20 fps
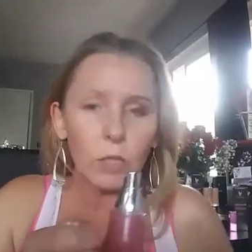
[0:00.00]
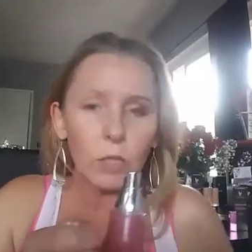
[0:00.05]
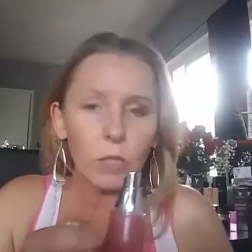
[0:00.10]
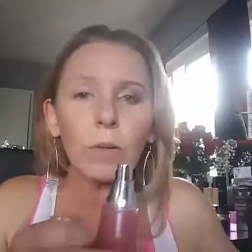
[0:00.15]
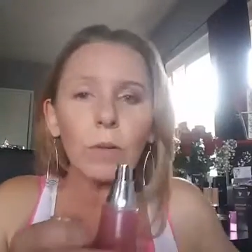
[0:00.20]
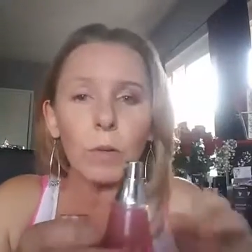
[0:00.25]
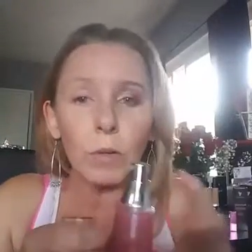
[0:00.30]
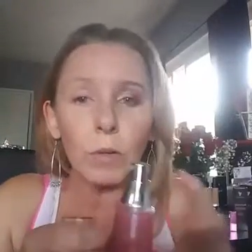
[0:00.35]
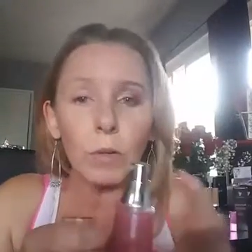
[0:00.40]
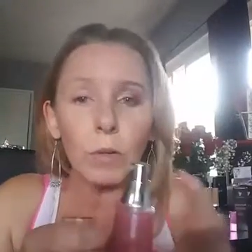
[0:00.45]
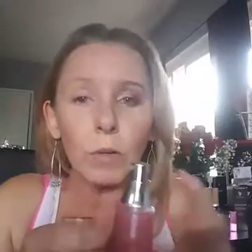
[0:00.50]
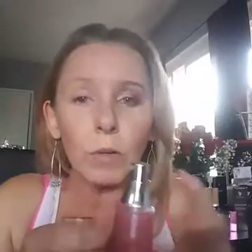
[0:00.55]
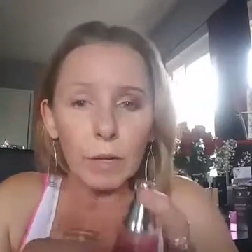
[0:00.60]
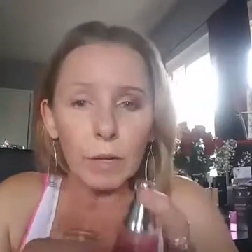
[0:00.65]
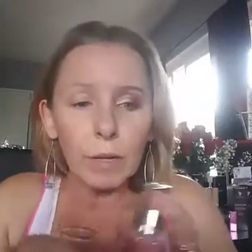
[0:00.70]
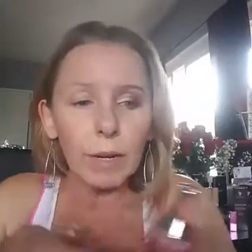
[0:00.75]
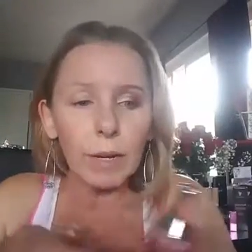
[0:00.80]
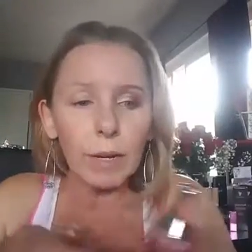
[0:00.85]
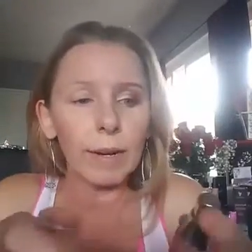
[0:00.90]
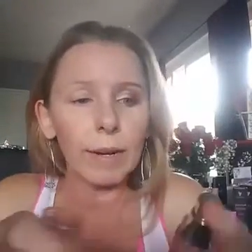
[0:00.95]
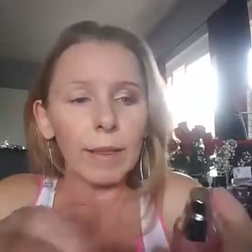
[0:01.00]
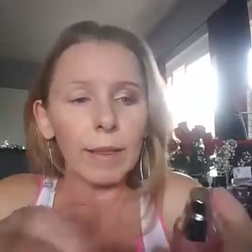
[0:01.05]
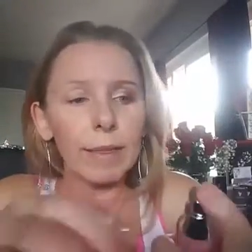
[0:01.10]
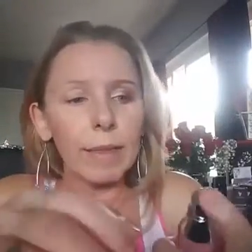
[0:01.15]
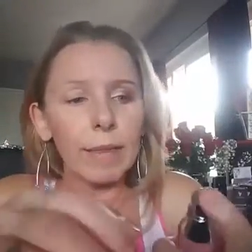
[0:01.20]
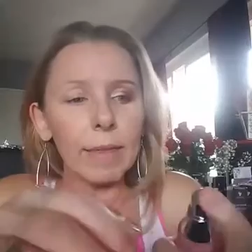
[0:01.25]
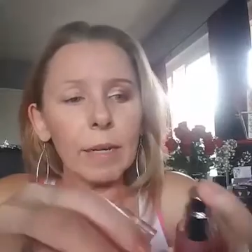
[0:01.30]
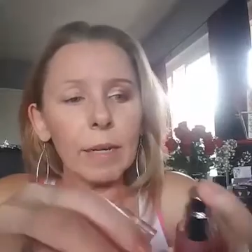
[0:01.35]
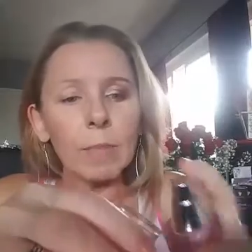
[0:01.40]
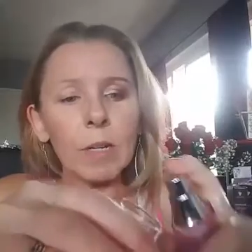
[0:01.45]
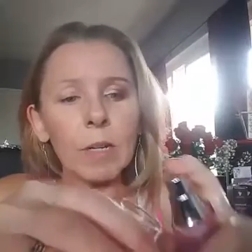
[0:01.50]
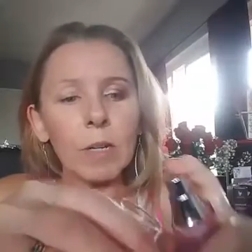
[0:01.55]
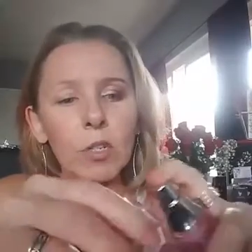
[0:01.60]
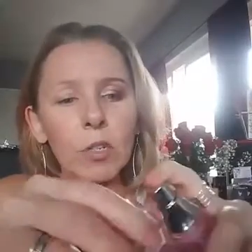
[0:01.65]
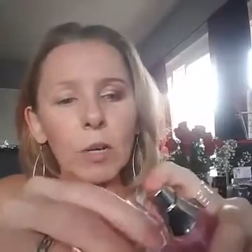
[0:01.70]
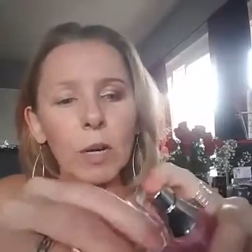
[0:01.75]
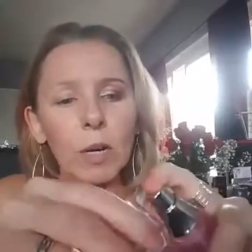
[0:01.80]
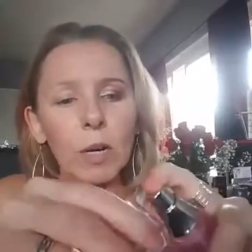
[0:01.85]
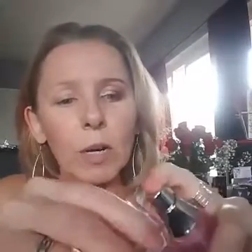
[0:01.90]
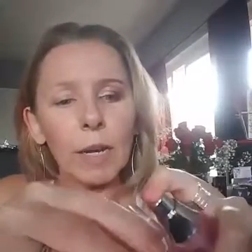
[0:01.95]
My hands are free. Doing rose water,
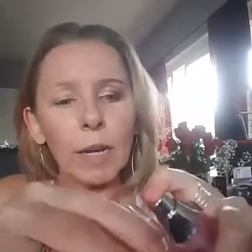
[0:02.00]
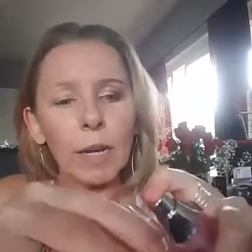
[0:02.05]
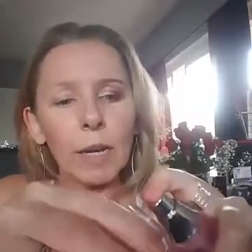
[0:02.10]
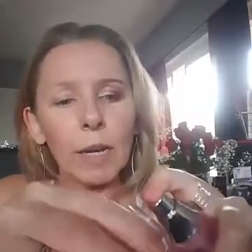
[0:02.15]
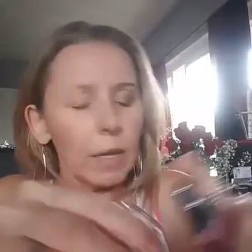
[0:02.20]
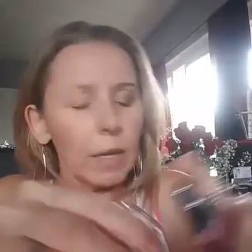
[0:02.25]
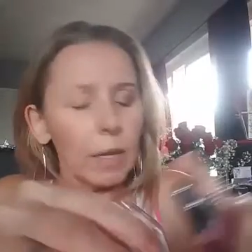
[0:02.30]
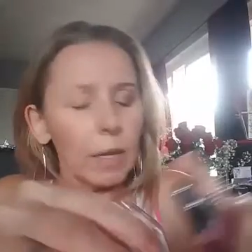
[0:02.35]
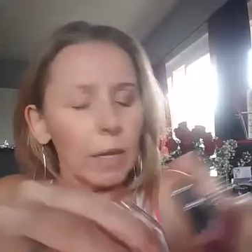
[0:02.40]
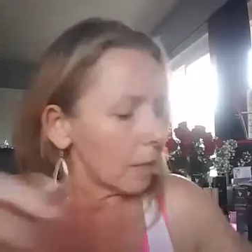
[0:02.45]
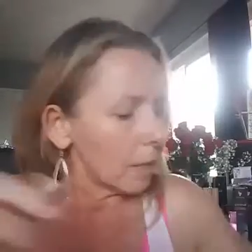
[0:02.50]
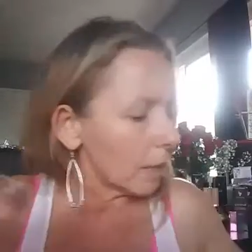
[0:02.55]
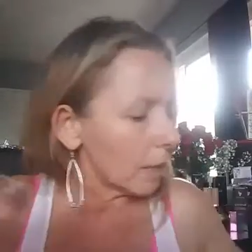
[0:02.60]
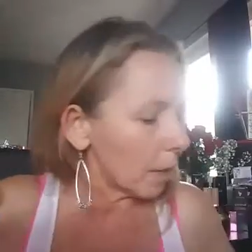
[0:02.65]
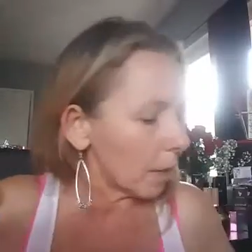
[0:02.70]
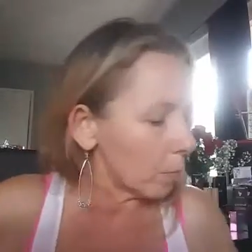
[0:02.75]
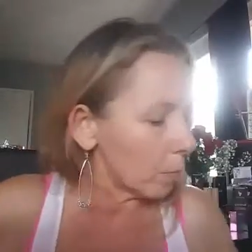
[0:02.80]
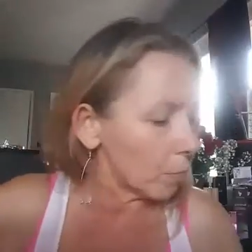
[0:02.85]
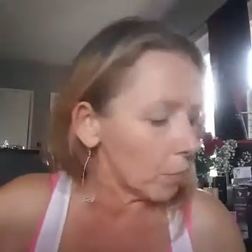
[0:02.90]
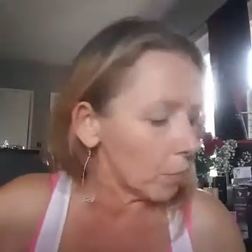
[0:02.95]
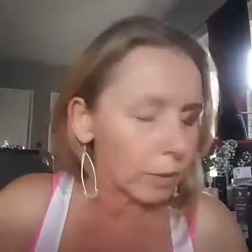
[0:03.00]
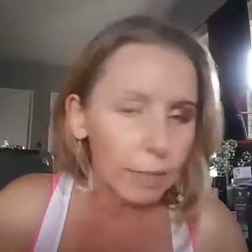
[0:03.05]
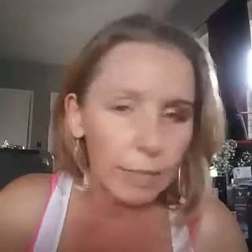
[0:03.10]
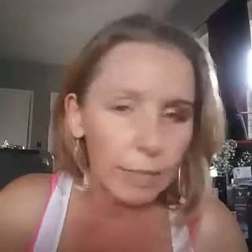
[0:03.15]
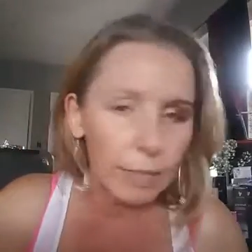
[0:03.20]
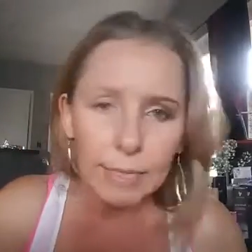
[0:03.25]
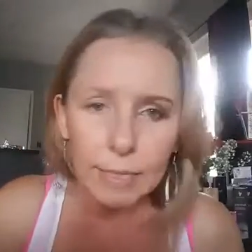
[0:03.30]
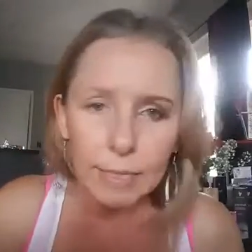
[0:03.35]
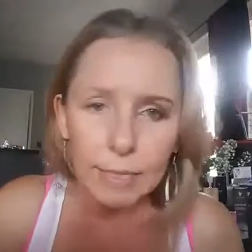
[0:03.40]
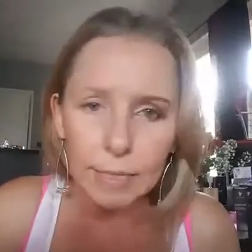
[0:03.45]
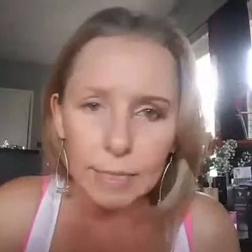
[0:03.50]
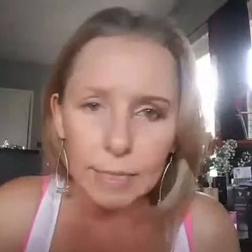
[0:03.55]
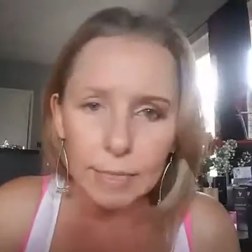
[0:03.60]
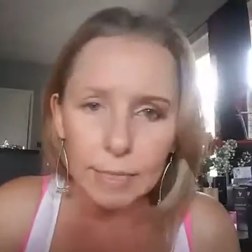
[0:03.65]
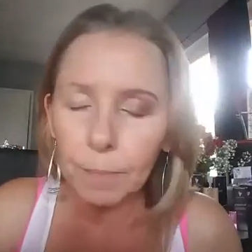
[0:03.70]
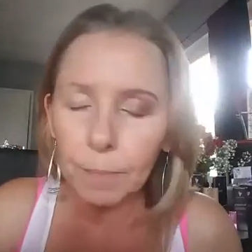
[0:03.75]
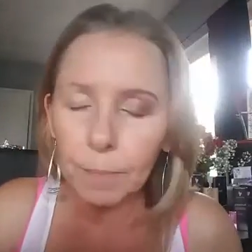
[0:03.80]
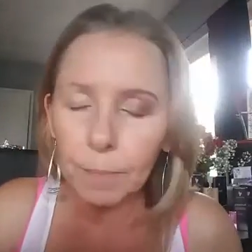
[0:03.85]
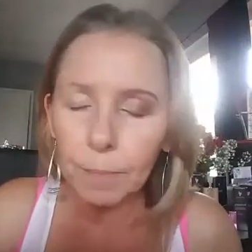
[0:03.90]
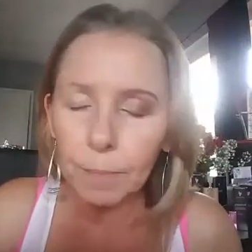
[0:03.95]
and I think I'm going to try that
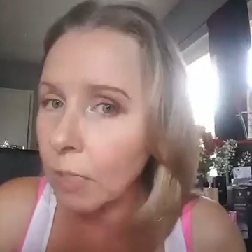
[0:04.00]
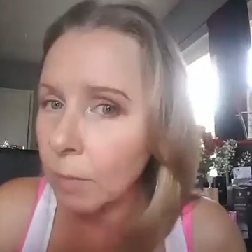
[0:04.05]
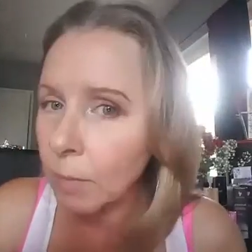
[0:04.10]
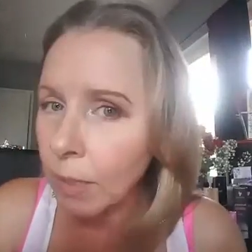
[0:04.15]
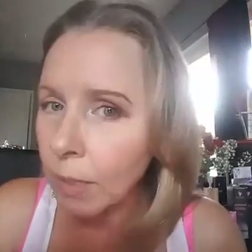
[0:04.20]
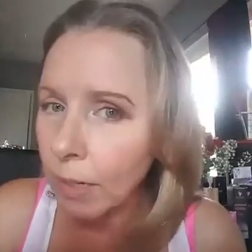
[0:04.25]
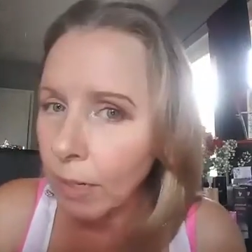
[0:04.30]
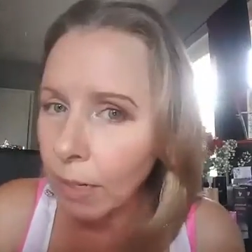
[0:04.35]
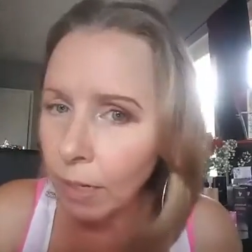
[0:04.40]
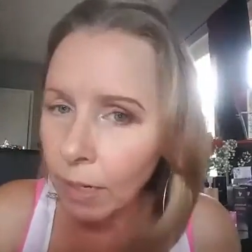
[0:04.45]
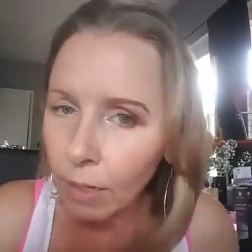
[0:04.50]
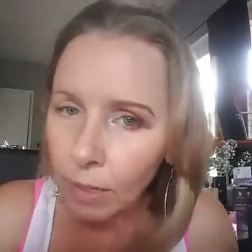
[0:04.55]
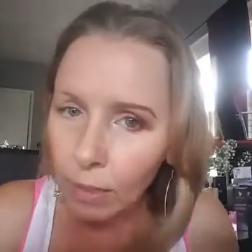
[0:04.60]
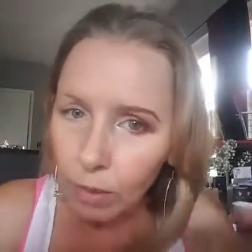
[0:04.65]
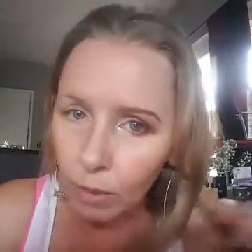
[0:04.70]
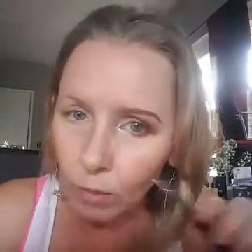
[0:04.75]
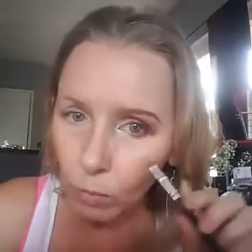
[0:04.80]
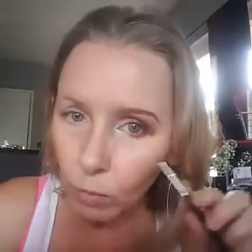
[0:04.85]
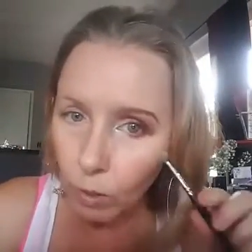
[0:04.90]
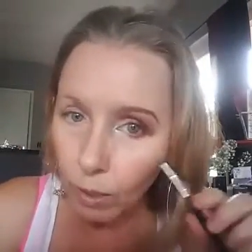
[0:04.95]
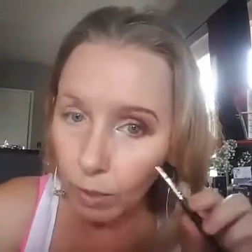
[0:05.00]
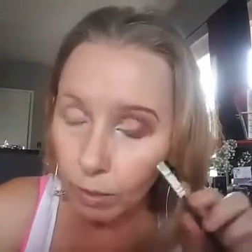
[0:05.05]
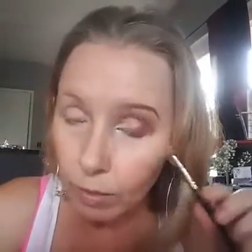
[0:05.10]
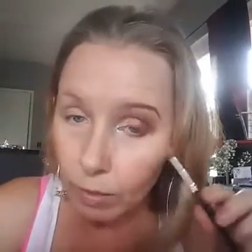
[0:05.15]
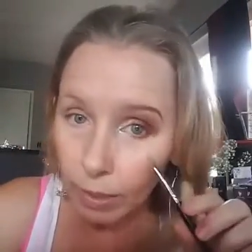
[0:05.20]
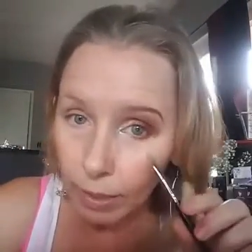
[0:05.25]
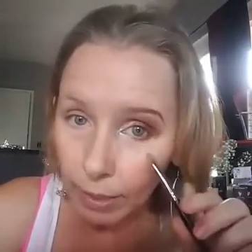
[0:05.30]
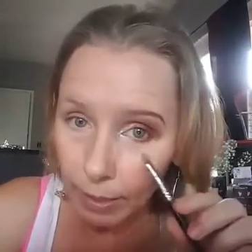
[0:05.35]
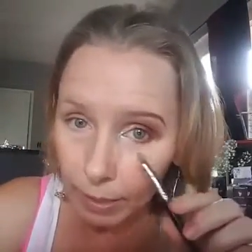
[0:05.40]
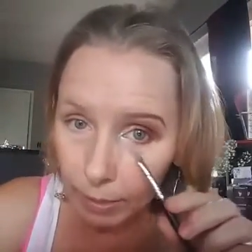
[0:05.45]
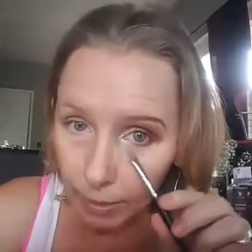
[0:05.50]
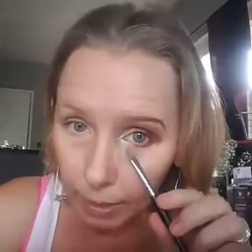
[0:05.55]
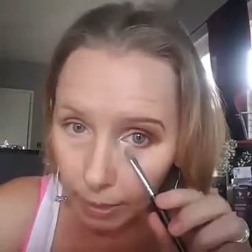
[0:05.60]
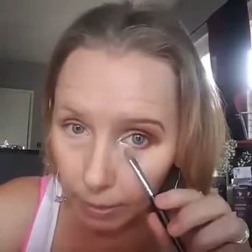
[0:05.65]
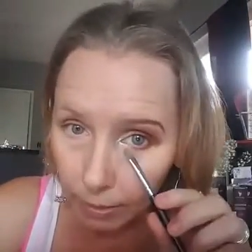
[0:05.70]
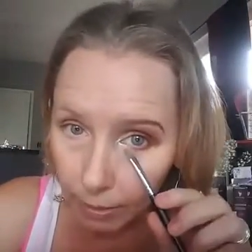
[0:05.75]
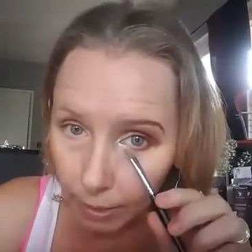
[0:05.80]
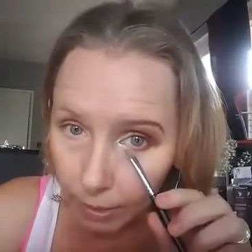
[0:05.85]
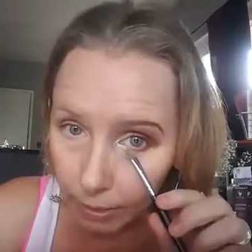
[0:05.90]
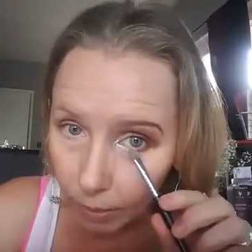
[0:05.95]
brilliant on my waterline,
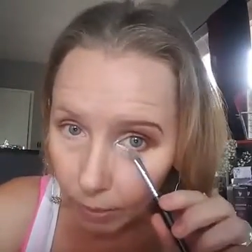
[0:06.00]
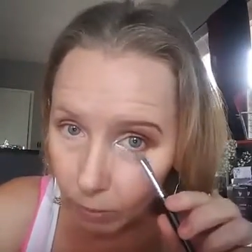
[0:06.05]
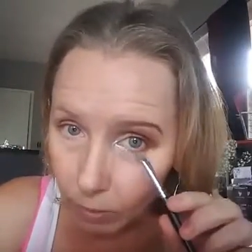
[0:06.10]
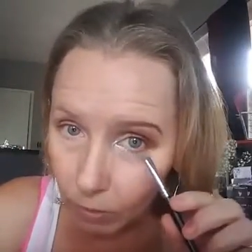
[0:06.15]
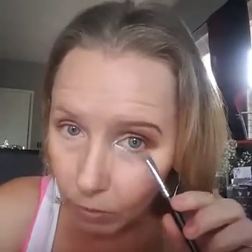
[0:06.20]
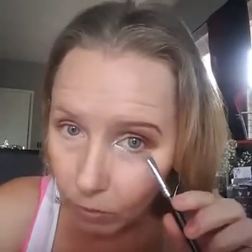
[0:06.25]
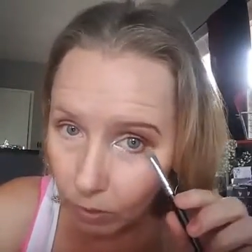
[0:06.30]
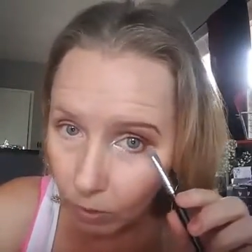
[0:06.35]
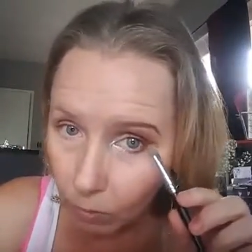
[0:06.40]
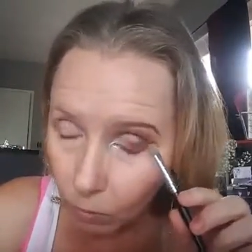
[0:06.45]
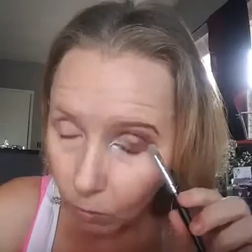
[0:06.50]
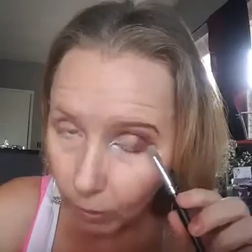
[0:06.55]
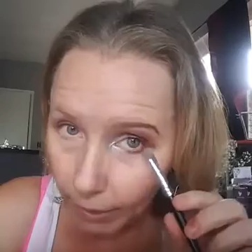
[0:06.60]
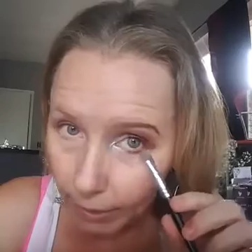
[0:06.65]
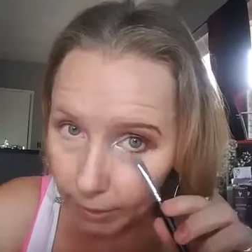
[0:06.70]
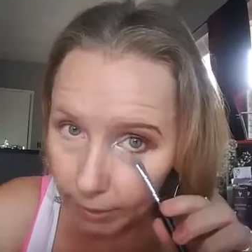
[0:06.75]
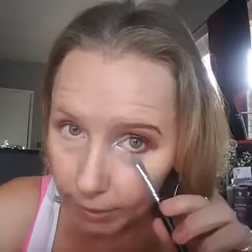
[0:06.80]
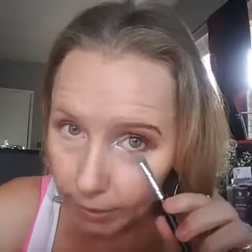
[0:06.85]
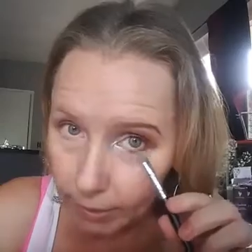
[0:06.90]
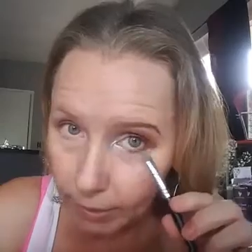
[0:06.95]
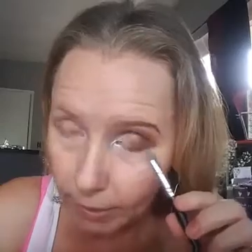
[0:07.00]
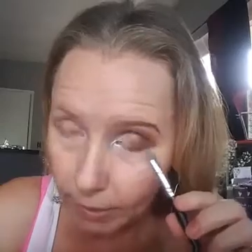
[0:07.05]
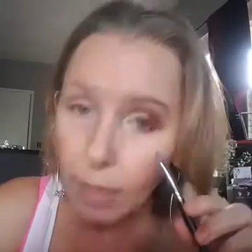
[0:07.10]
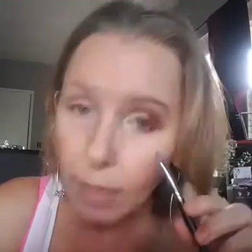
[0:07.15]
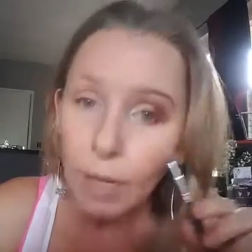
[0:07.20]
like I would use the white.